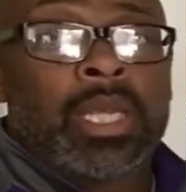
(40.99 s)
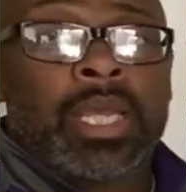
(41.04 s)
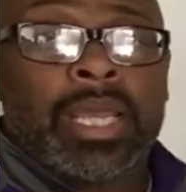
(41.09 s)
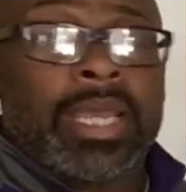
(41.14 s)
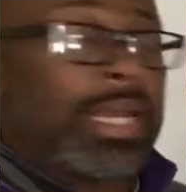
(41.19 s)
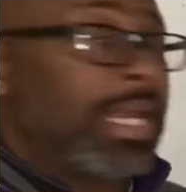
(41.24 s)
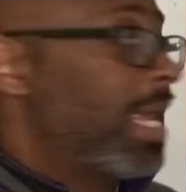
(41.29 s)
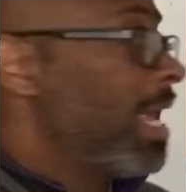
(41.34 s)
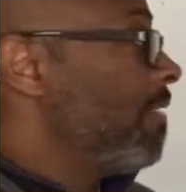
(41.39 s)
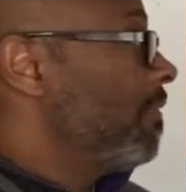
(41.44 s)

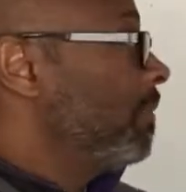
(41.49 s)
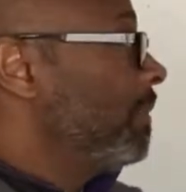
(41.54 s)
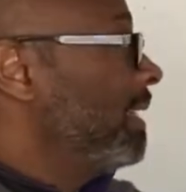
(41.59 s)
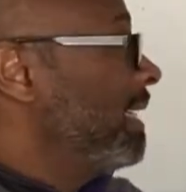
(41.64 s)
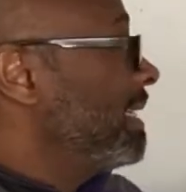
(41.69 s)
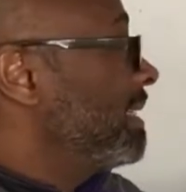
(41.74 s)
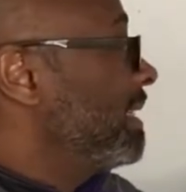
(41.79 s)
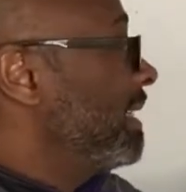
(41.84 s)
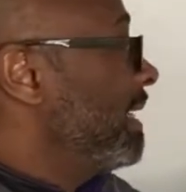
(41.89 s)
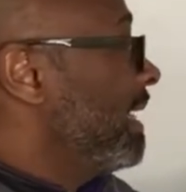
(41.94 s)
And I have them
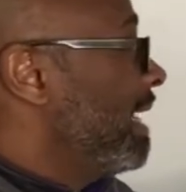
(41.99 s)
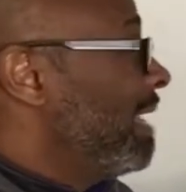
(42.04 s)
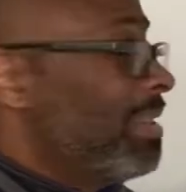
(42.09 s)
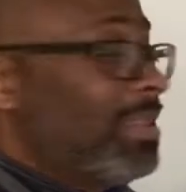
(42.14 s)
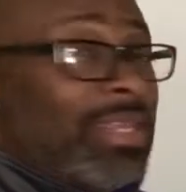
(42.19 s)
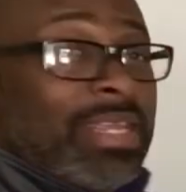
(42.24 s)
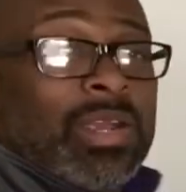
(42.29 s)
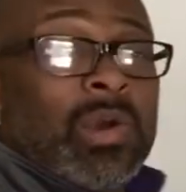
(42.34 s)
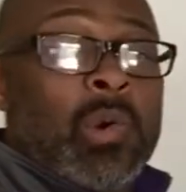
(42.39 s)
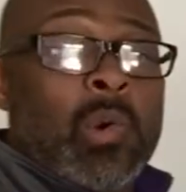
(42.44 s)
listed in
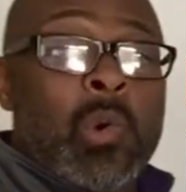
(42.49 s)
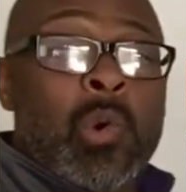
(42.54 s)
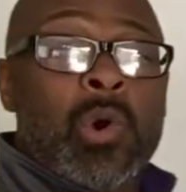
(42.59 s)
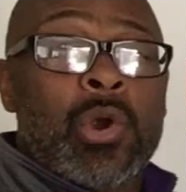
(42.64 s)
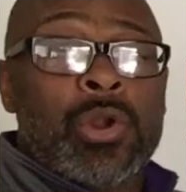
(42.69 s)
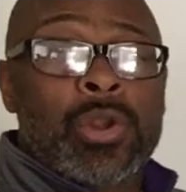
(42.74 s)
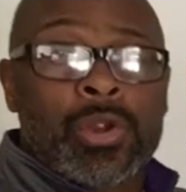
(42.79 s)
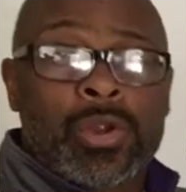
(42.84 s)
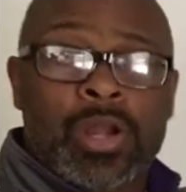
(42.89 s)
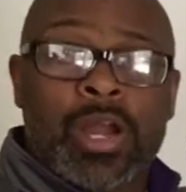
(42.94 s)
the
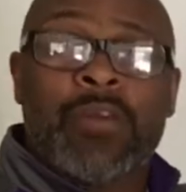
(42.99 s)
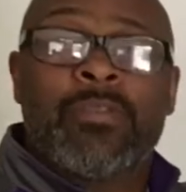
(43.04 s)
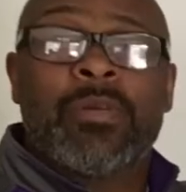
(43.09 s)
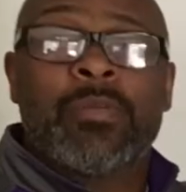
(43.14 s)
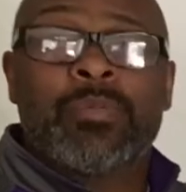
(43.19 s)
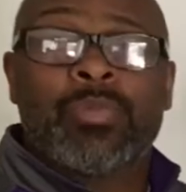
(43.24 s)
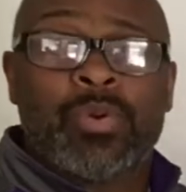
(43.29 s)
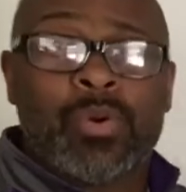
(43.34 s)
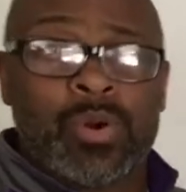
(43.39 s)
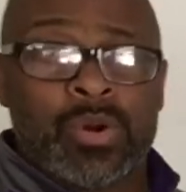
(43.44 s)
order of
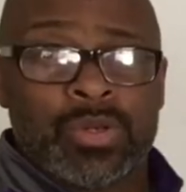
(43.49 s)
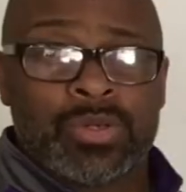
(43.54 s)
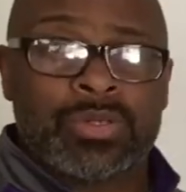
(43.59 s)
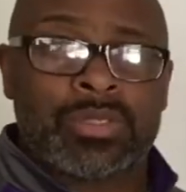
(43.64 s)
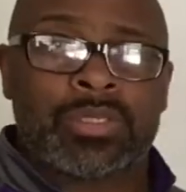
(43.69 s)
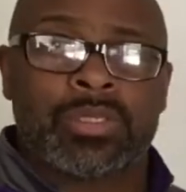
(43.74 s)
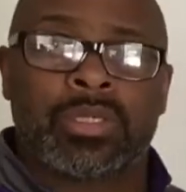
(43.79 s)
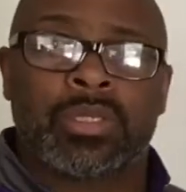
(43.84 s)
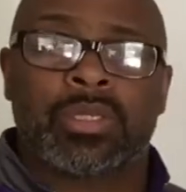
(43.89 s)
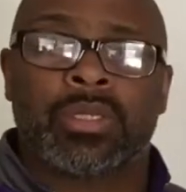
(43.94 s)

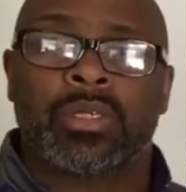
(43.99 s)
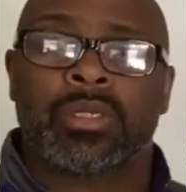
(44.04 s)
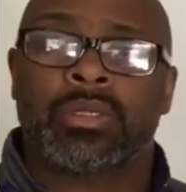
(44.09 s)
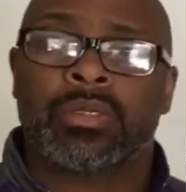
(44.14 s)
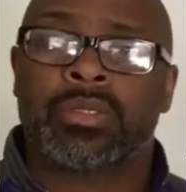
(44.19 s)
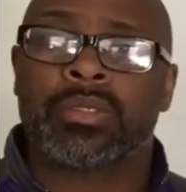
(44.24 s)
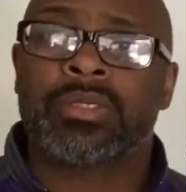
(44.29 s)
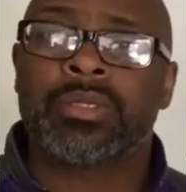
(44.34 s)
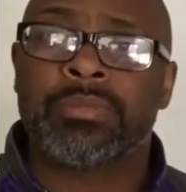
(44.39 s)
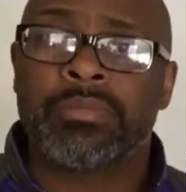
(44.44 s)
importance
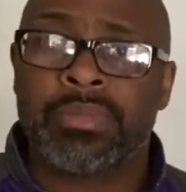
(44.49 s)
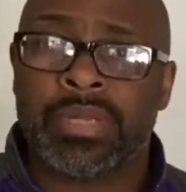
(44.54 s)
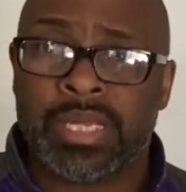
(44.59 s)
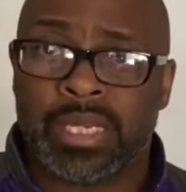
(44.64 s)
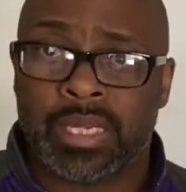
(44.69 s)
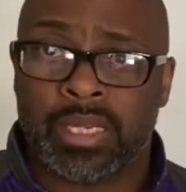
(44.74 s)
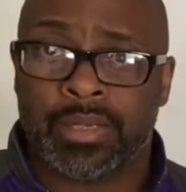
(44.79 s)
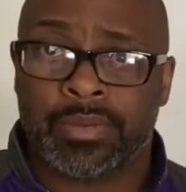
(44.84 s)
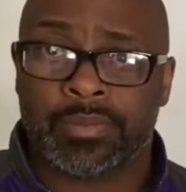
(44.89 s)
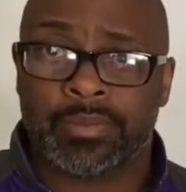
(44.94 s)
to me.